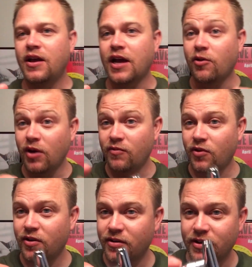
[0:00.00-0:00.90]

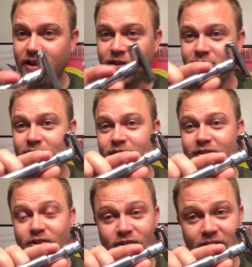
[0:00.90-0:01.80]
However, if
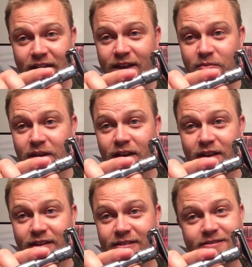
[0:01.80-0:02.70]
you're like
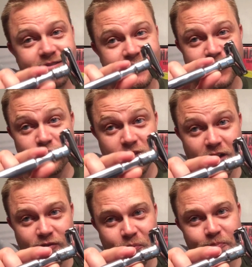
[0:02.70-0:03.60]
me, you
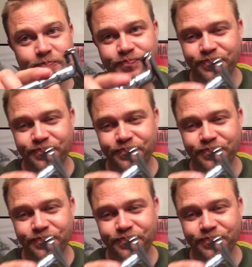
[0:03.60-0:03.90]
love them.